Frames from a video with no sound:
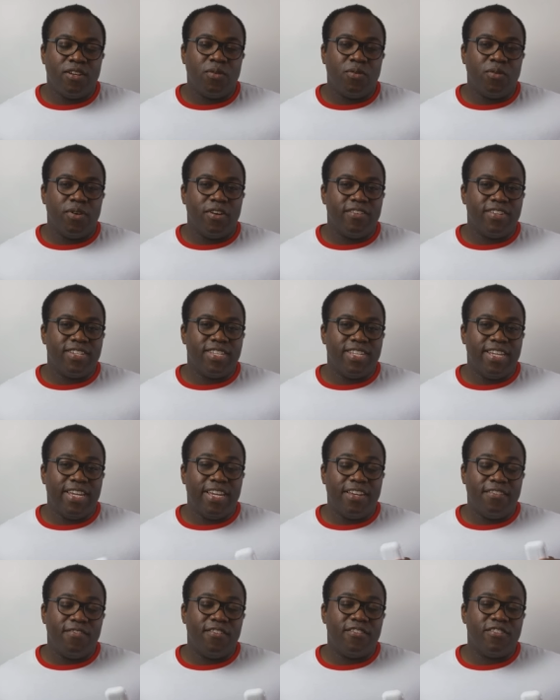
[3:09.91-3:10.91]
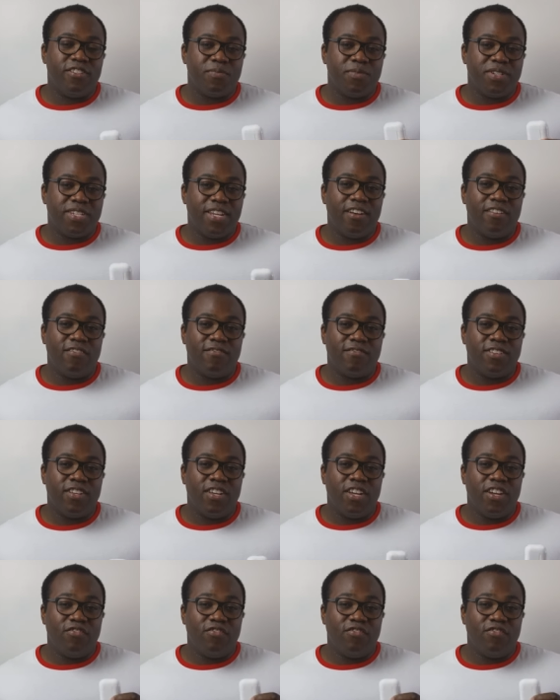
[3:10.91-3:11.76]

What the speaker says: whereas the earphones themselves